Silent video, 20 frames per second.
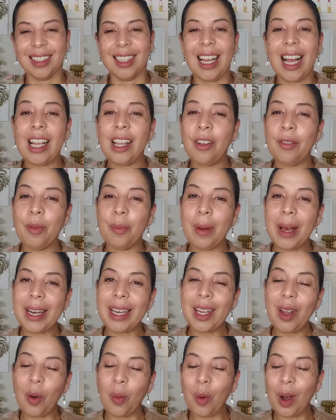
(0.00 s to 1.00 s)
Hello
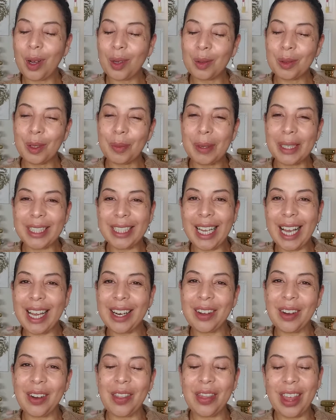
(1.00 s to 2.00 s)
everybody, welcome to my channel.